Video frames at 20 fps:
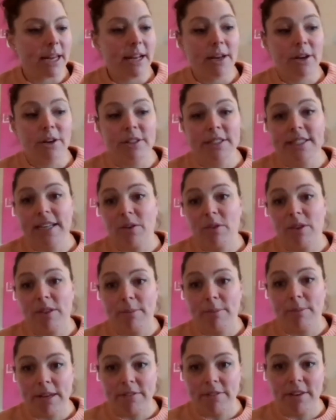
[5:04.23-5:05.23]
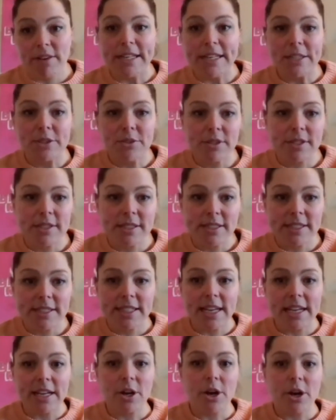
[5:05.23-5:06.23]
in contact with me if you're interested to
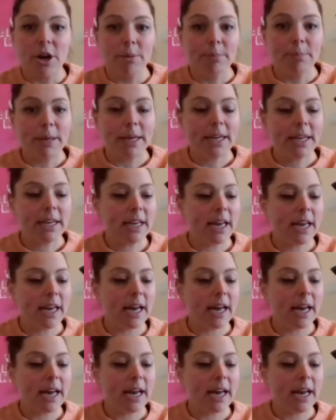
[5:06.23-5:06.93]
get a copy.